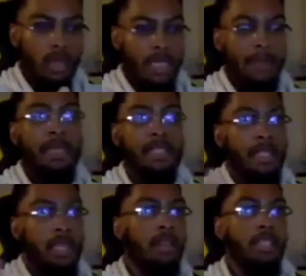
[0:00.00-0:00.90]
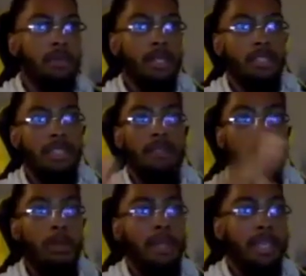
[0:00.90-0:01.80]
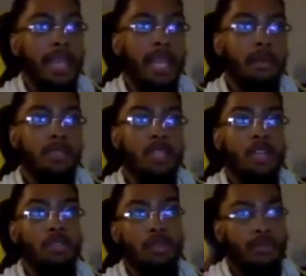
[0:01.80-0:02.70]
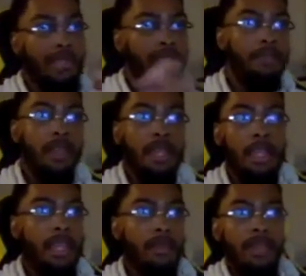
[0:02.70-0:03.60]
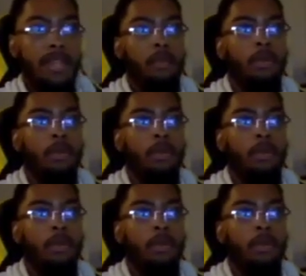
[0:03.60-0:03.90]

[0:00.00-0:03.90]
especially college, because you have so many games, you're on TV and everything.